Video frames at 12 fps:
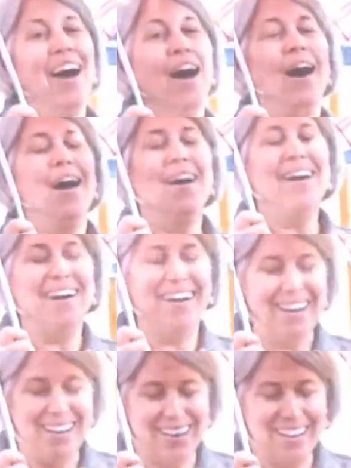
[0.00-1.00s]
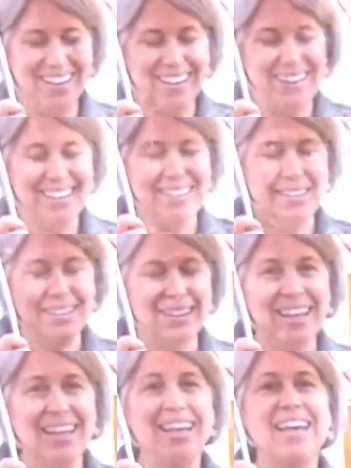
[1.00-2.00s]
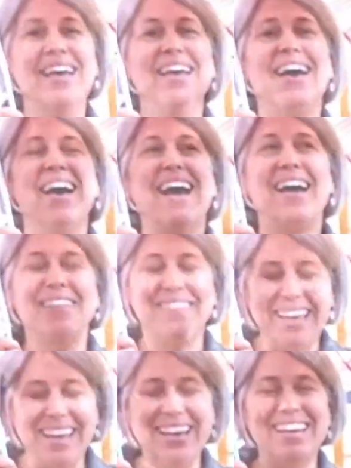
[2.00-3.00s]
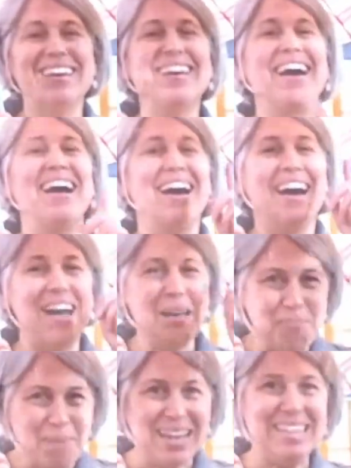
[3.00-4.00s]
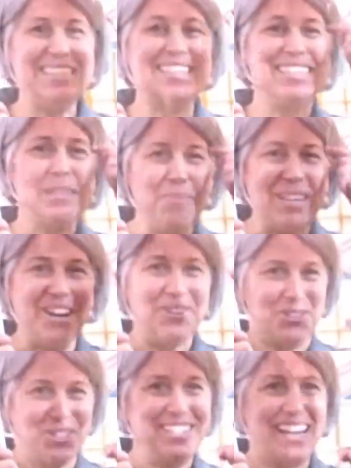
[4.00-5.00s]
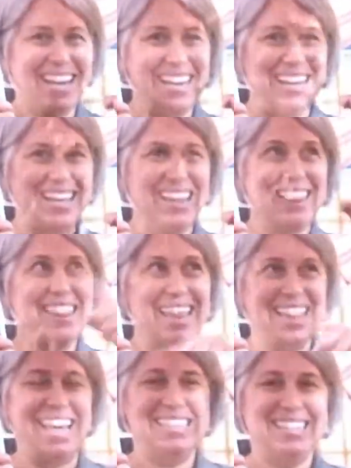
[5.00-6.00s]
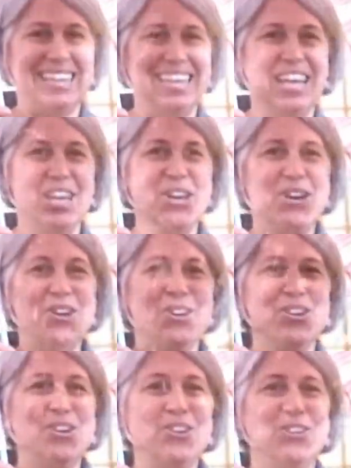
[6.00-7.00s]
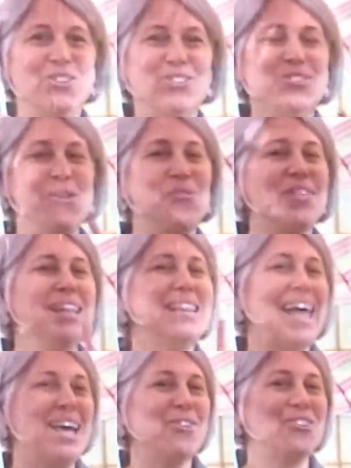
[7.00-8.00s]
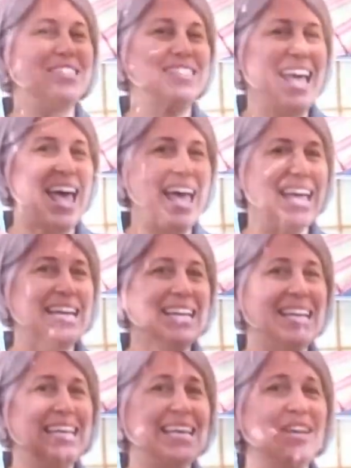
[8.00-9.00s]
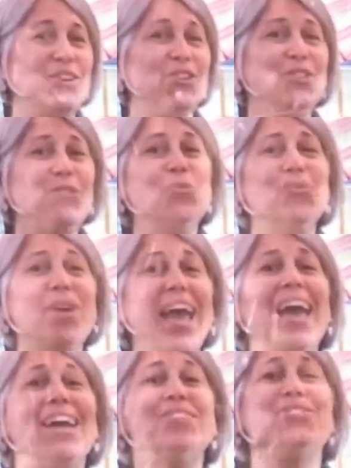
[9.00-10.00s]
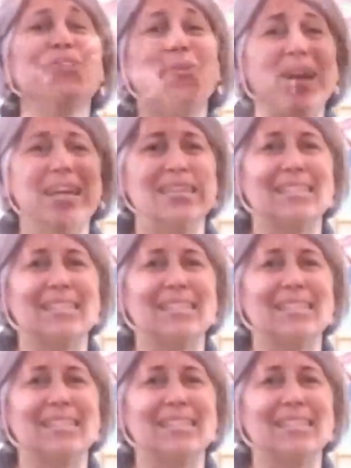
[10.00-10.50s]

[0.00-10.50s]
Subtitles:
I think I might be understanding the lesson. So the letter said, you can do it.